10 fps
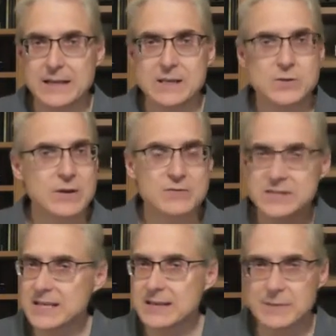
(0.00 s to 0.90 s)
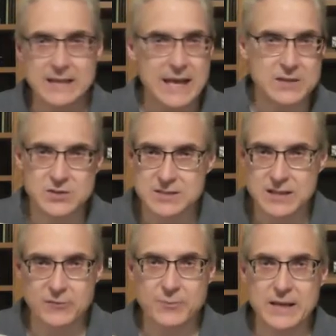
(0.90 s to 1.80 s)
You never see him engage in
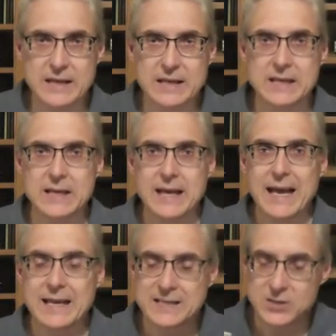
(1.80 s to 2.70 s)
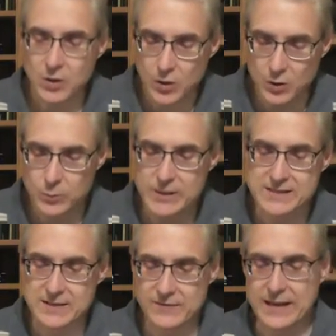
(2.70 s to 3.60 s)
self-pity, and he's
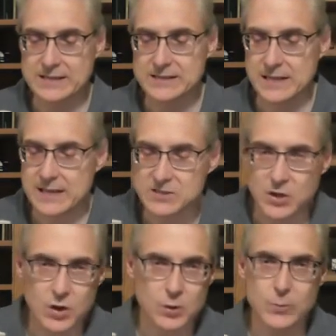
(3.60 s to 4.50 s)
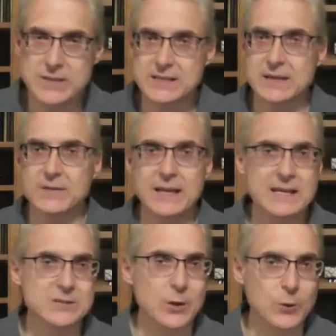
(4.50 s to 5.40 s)
always advancing, he's always giving,
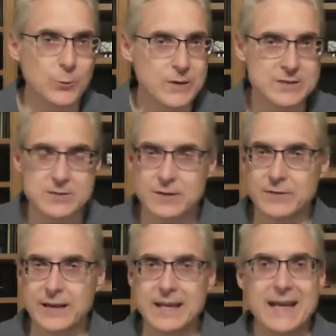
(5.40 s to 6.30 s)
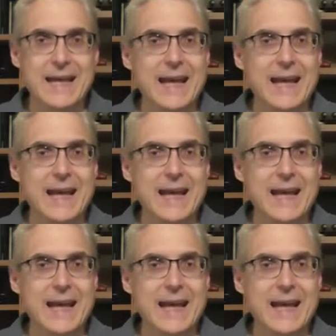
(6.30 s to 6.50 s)
he's always serving,